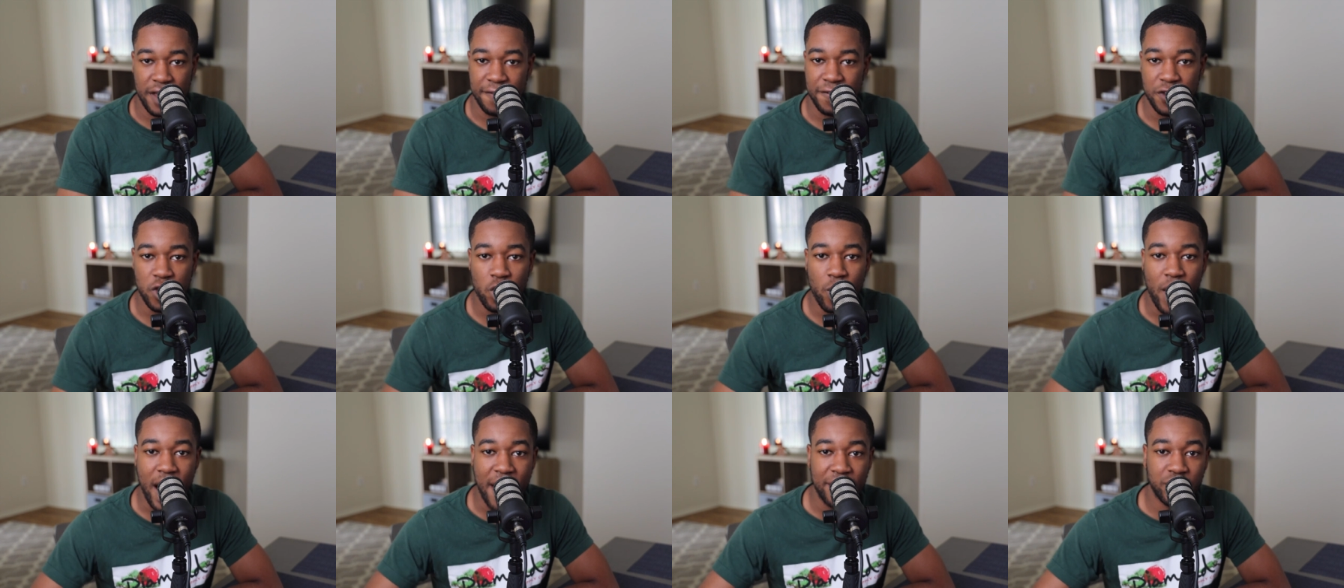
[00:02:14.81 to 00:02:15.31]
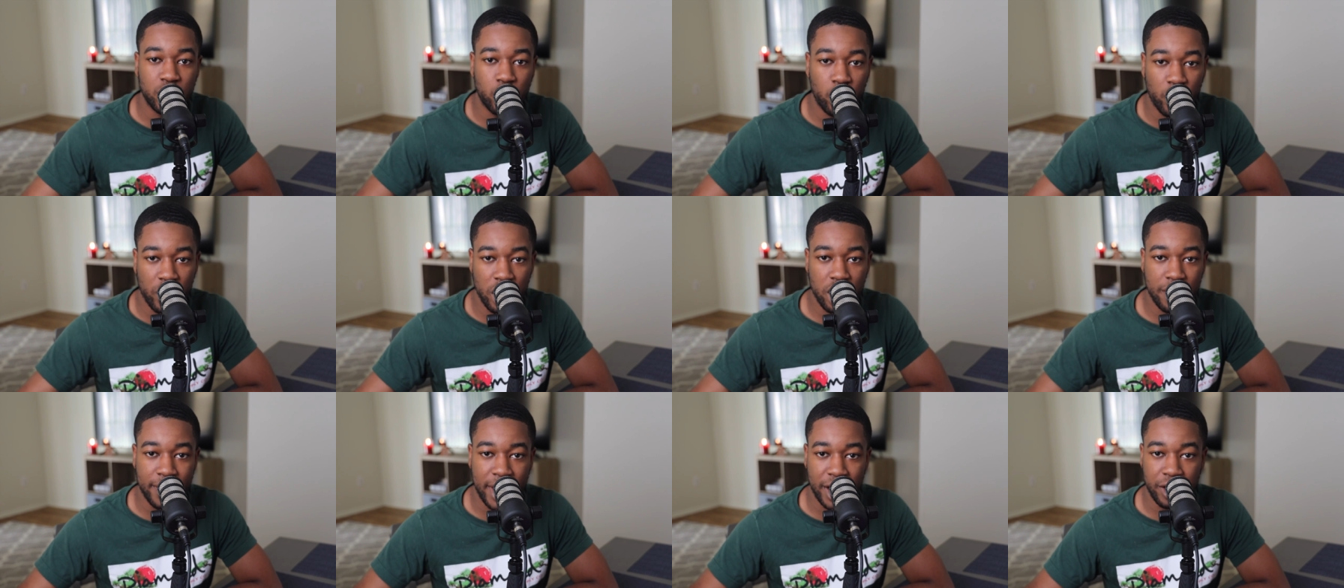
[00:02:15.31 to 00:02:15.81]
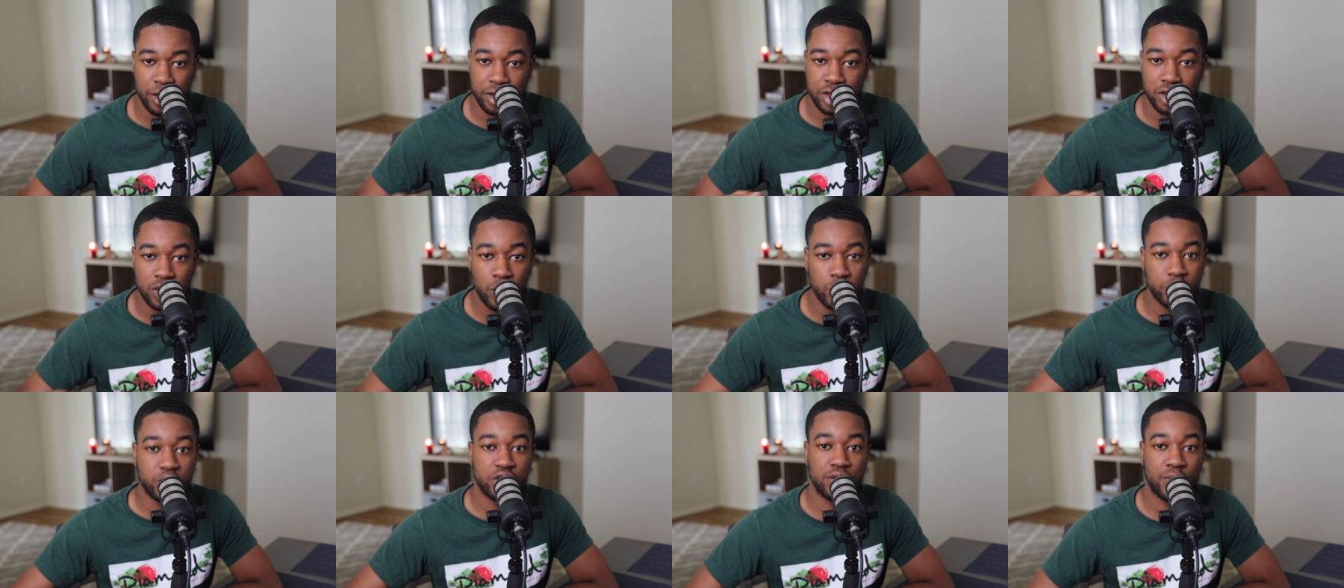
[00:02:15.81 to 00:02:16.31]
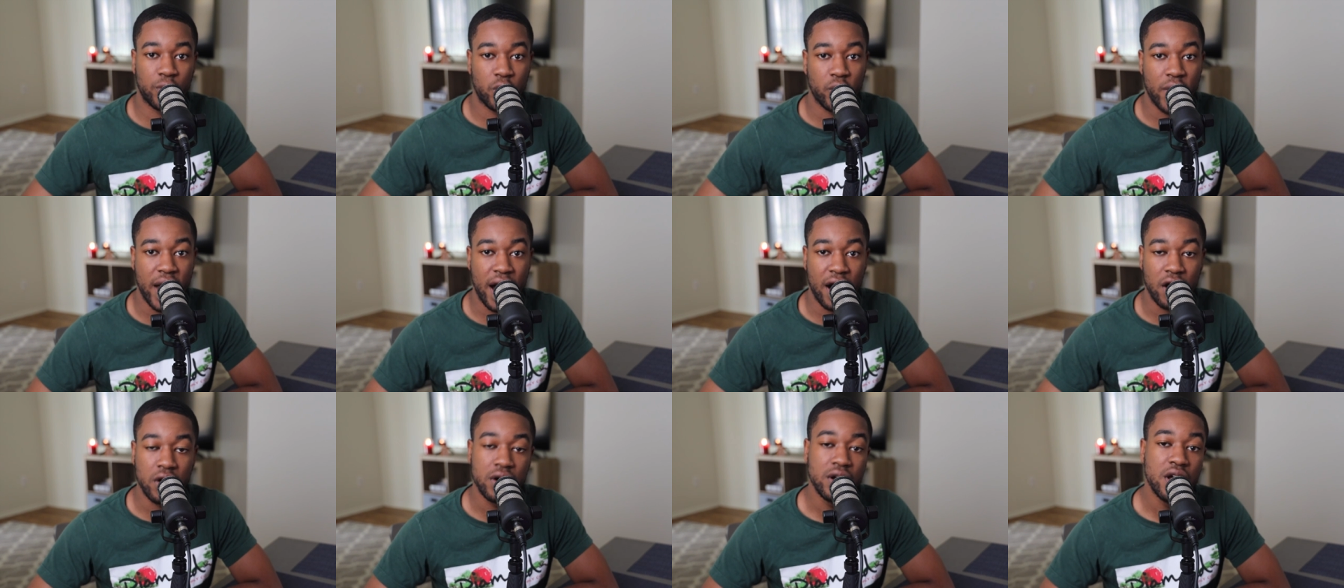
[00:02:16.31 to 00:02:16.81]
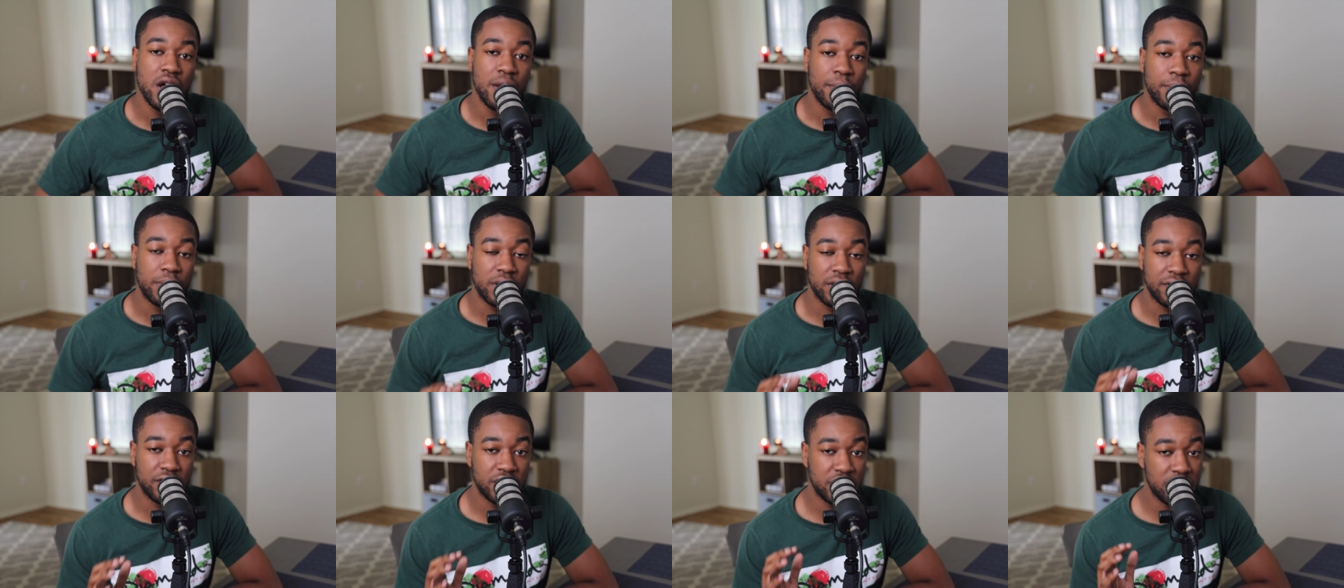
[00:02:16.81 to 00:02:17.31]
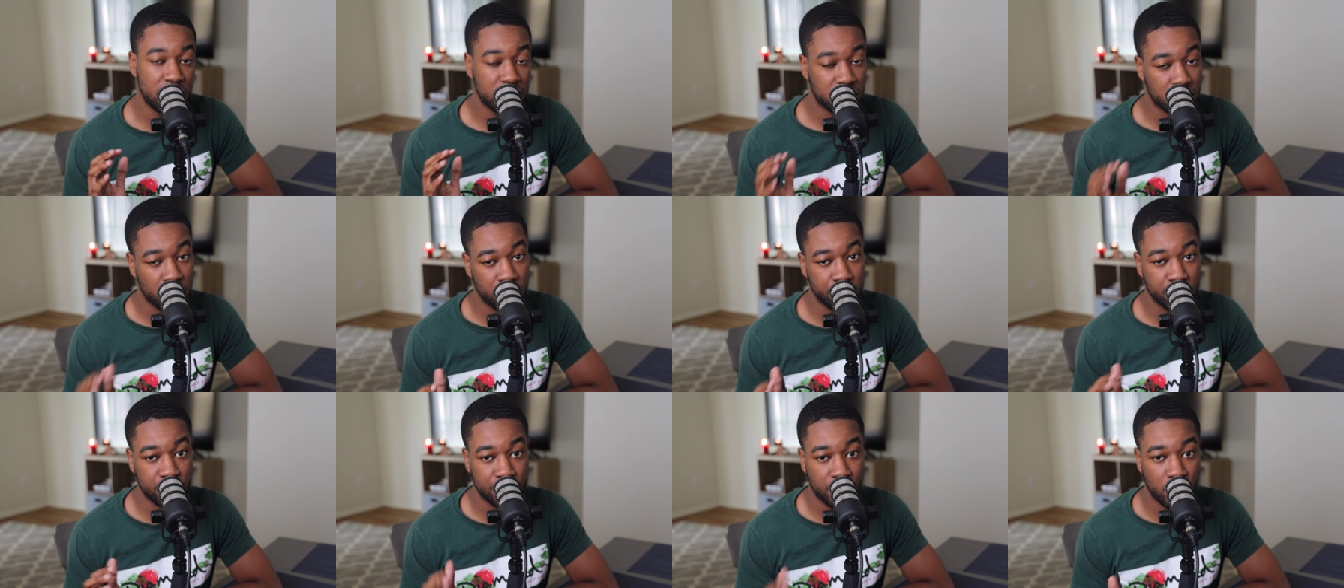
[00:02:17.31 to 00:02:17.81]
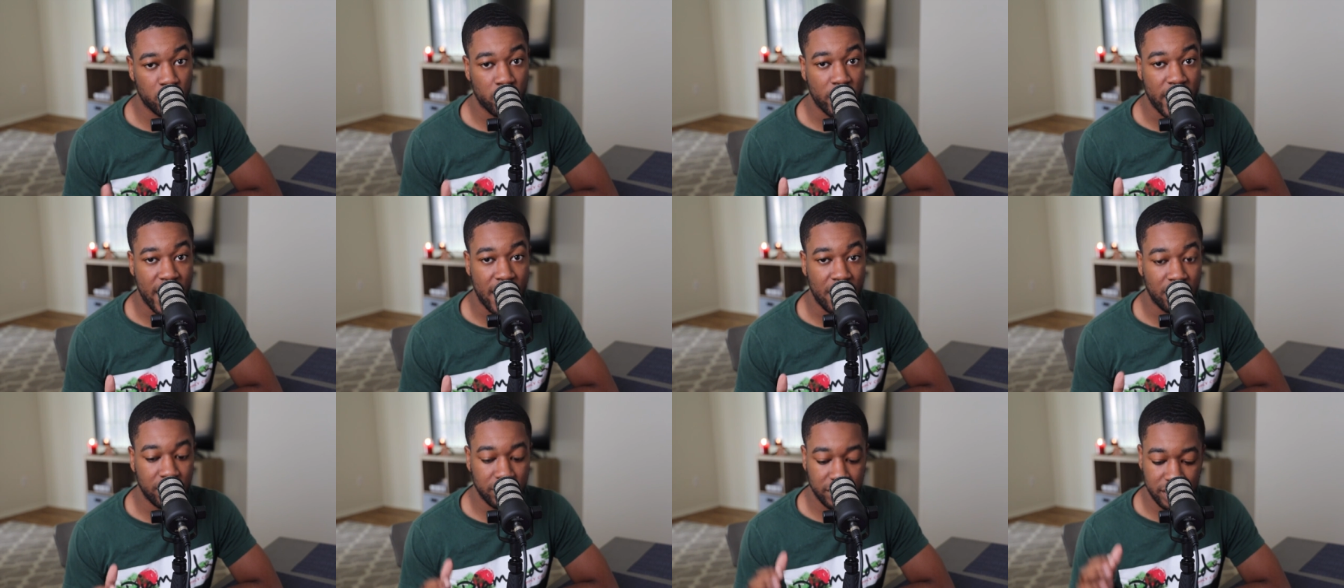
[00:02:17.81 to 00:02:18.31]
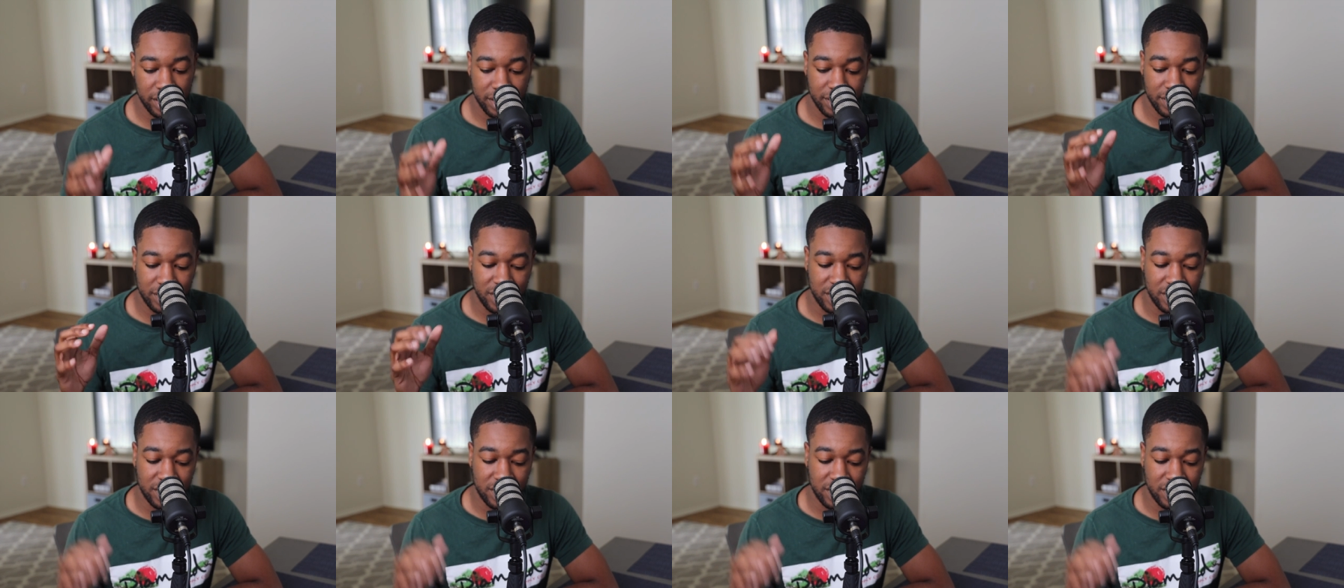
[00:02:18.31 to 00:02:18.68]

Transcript: If you don't have to worry about your soldiers' morale, but if you see the soldiers' morale,